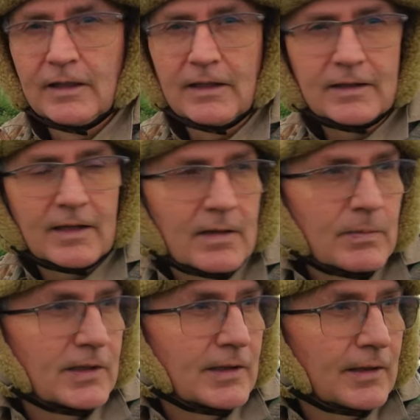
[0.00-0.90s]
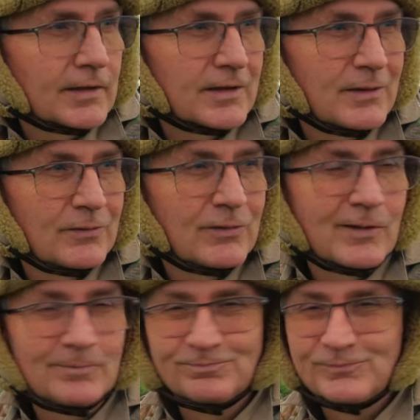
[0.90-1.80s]
Its habitats have
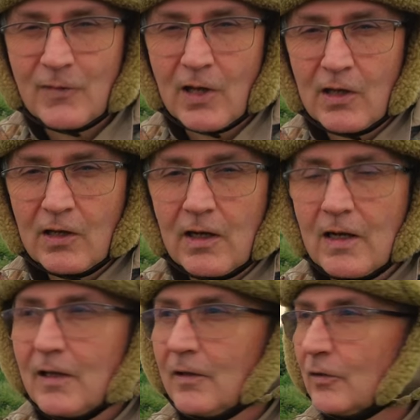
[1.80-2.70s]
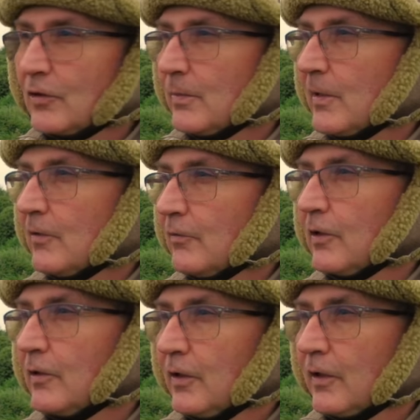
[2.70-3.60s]
largely been
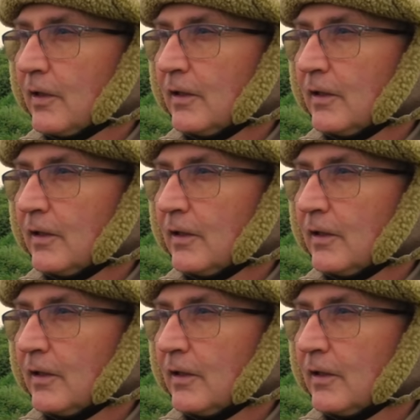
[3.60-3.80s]
eroded.